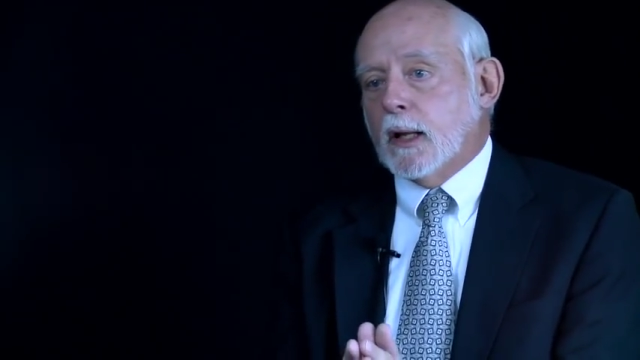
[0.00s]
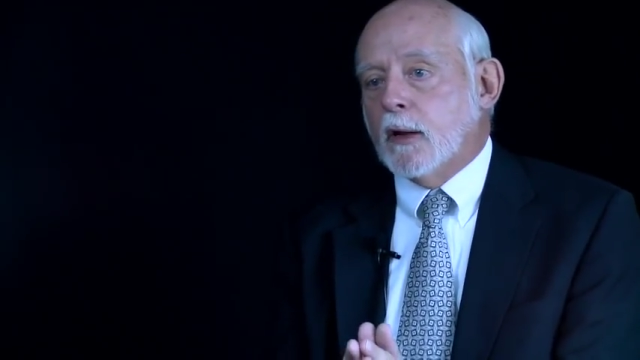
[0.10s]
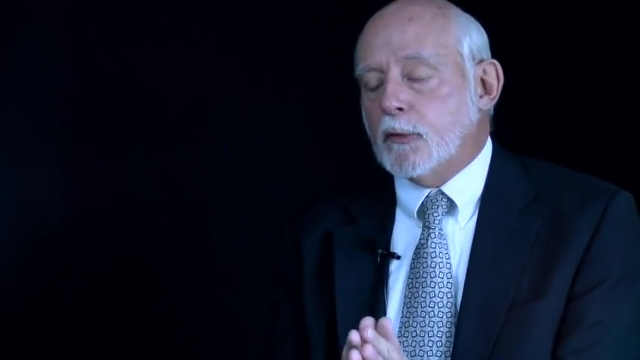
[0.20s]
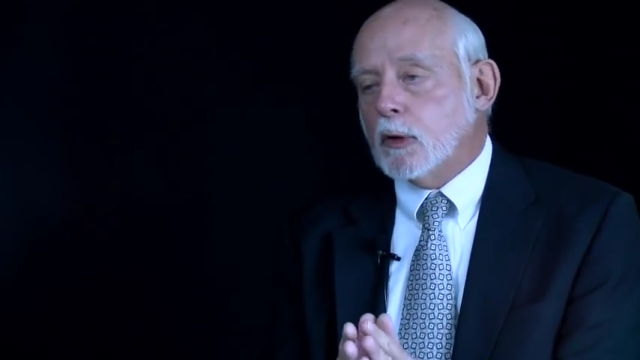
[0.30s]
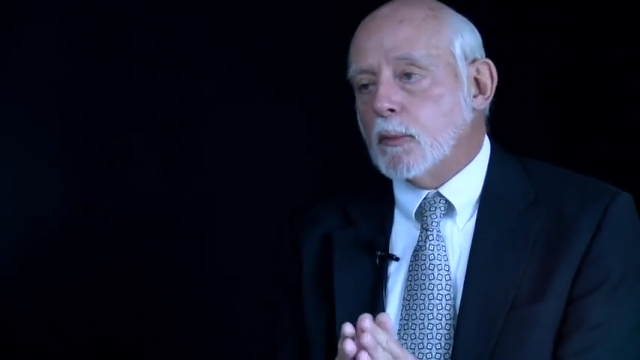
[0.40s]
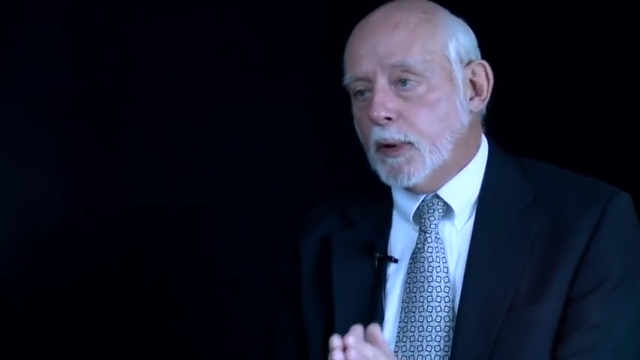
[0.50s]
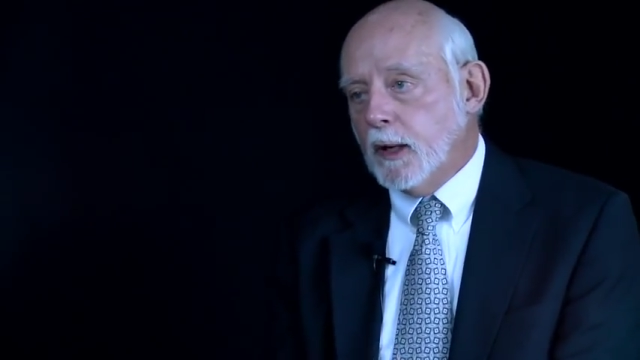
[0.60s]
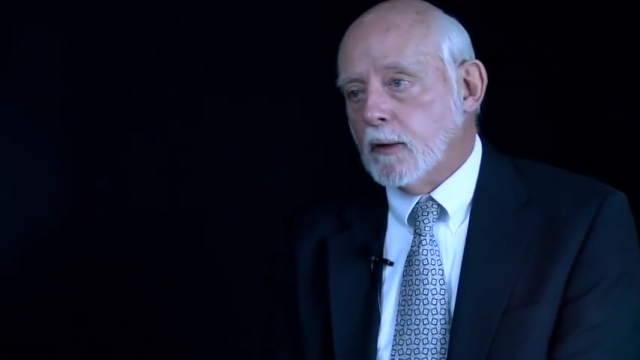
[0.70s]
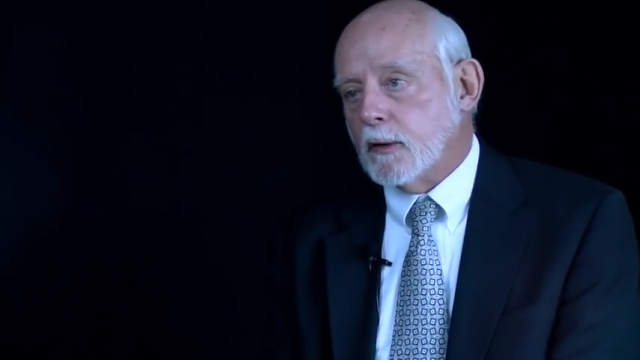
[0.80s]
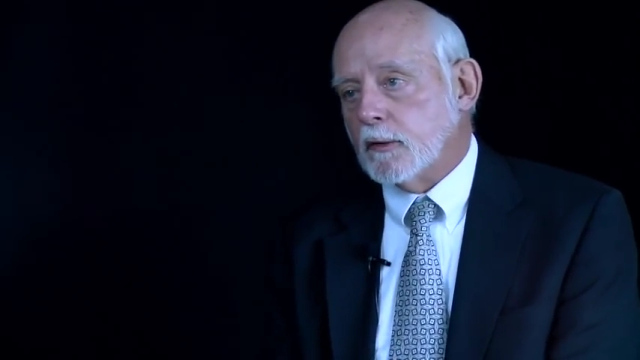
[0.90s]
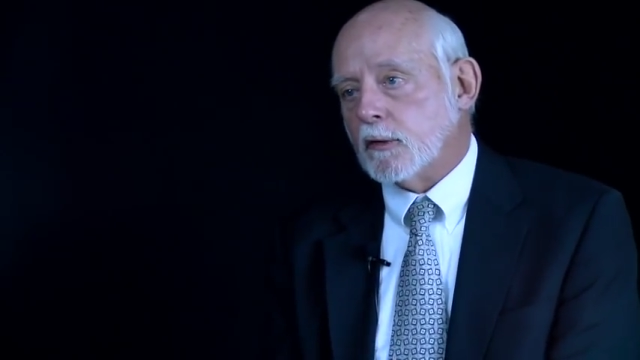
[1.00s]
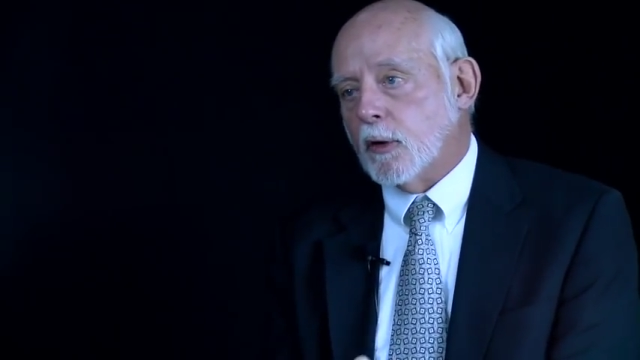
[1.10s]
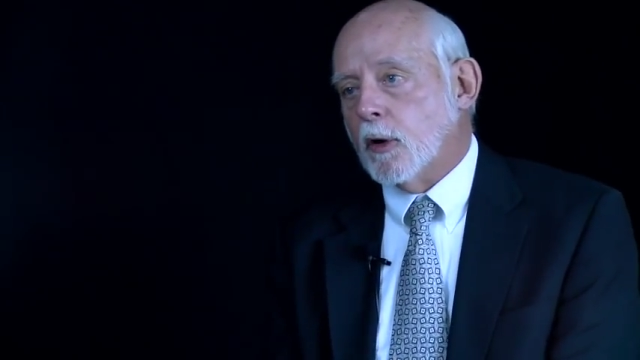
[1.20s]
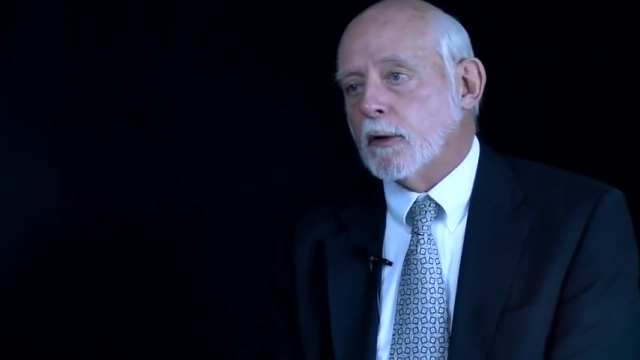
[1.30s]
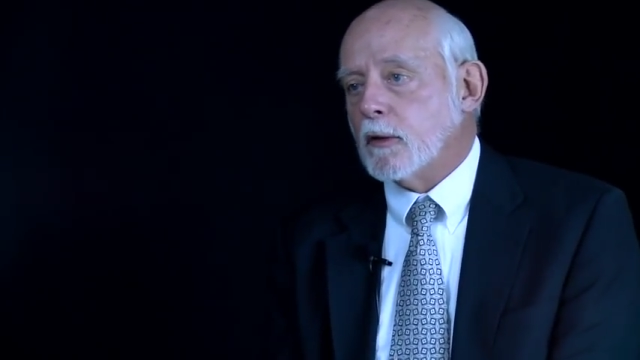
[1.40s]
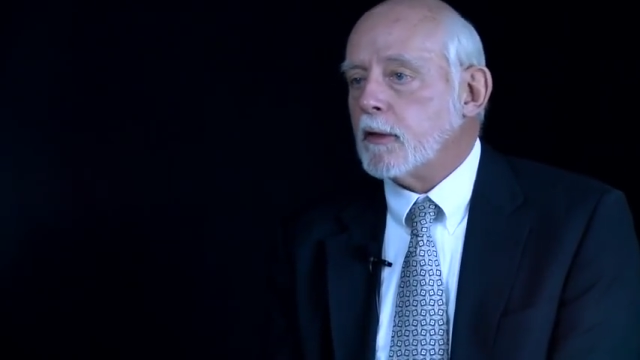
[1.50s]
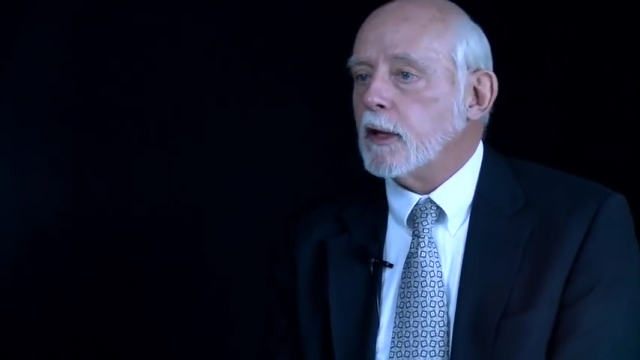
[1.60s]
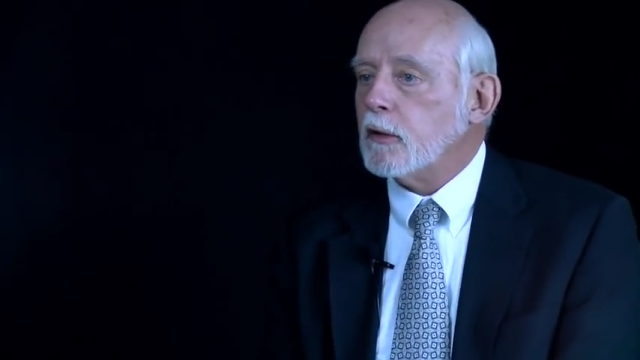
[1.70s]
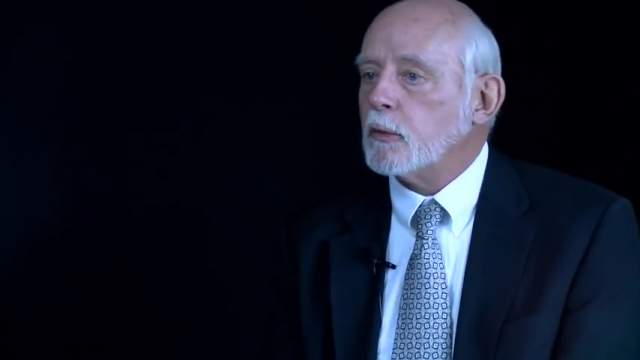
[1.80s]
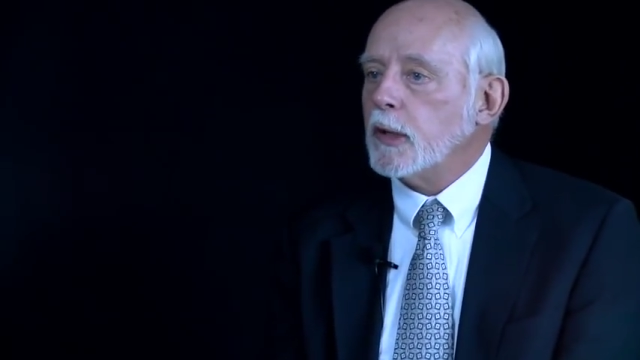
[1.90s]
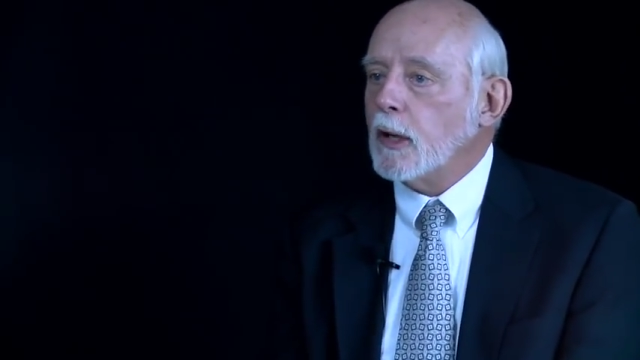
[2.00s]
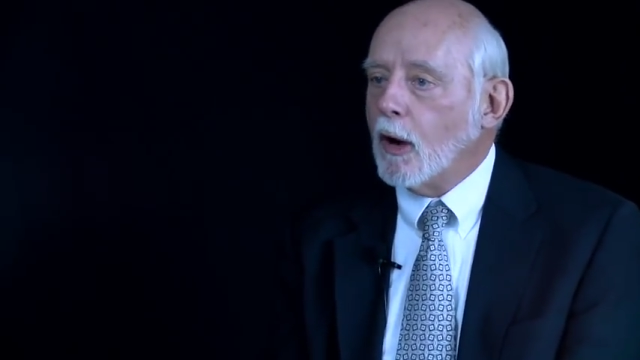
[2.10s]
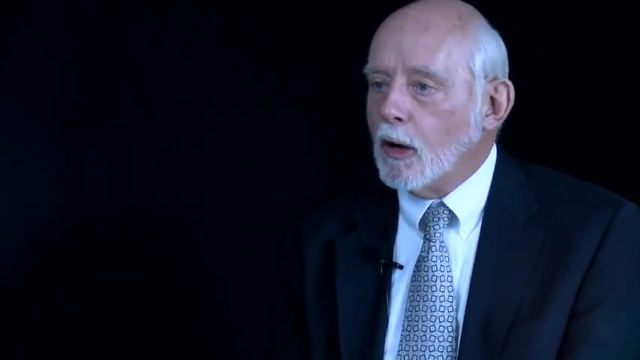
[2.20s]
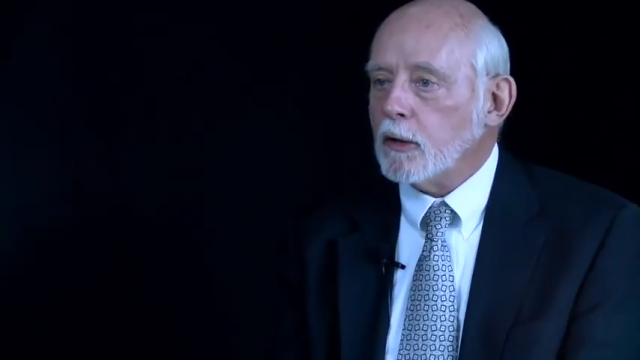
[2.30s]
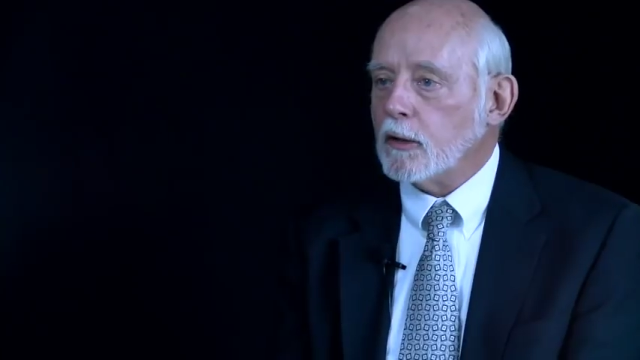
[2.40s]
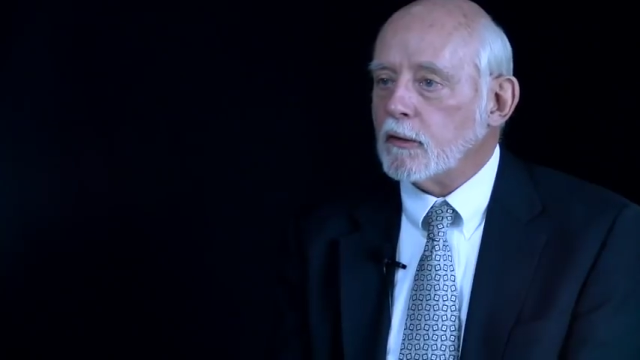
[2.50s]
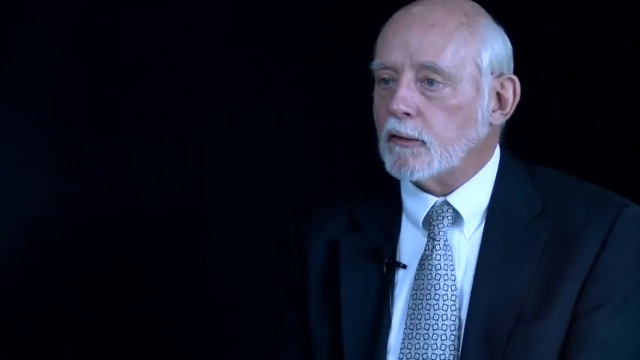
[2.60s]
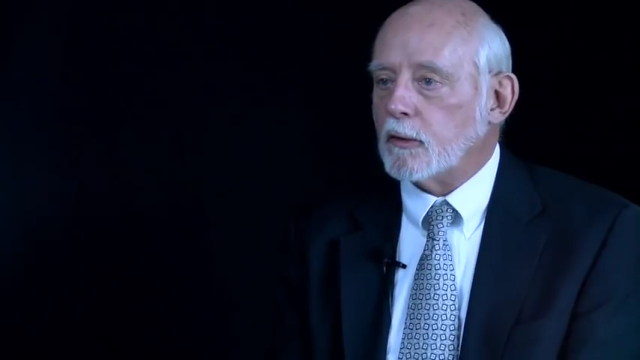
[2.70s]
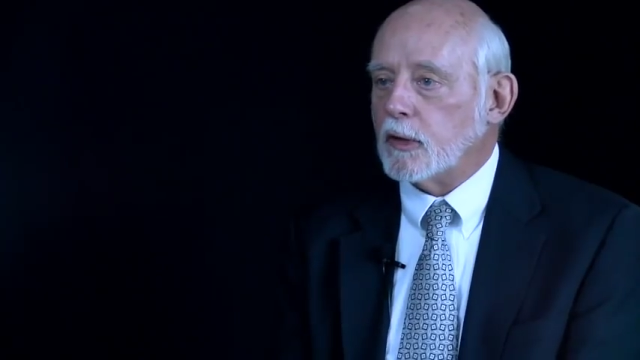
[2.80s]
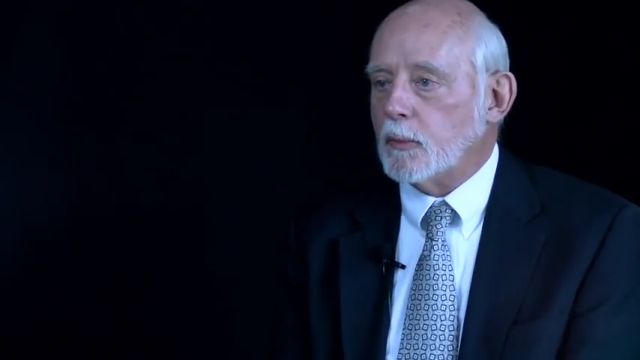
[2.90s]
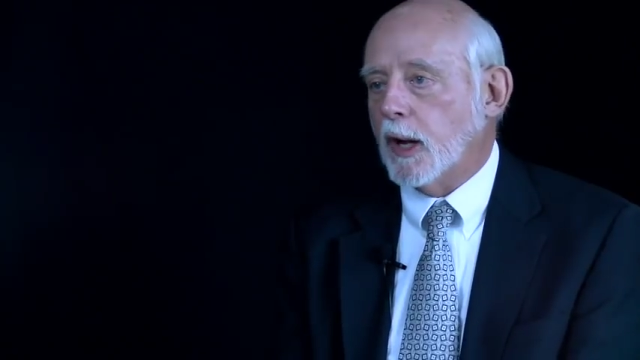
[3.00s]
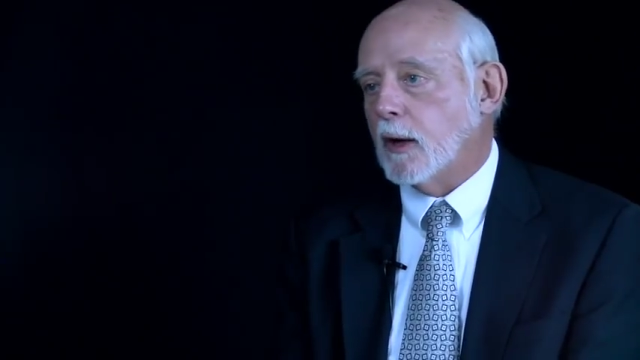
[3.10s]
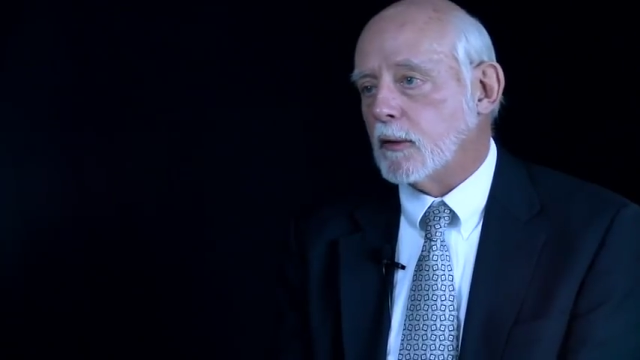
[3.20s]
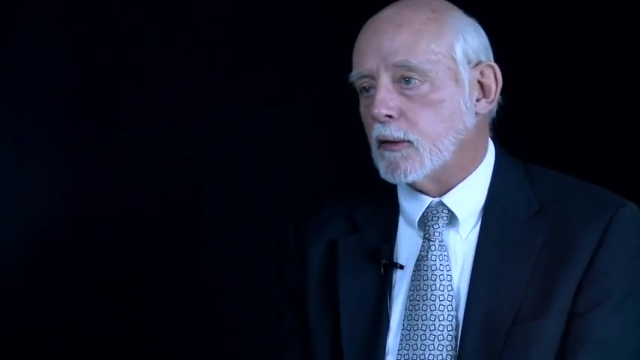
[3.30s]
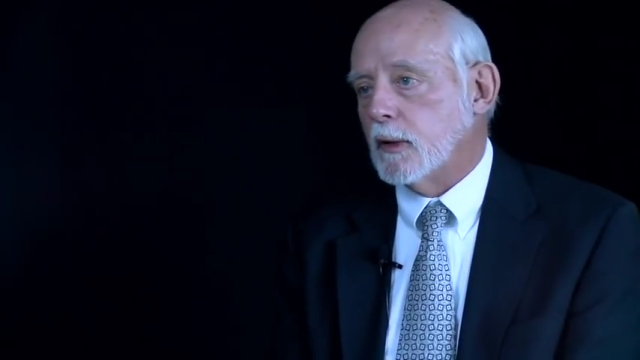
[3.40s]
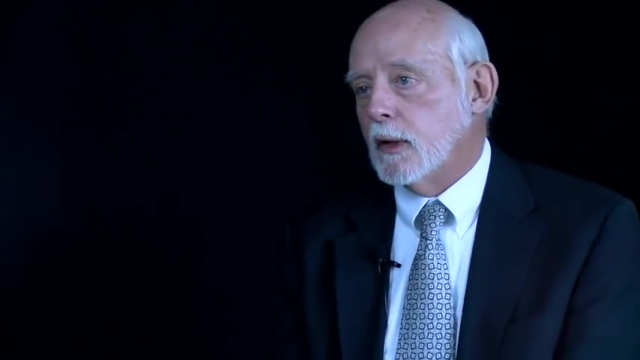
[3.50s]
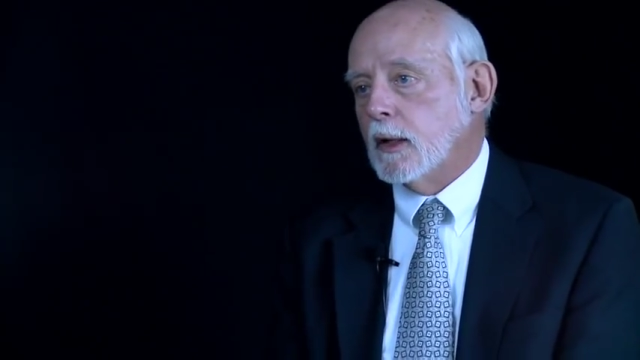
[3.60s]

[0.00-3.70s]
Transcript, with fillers: if you compare this to all of the things we are concerned about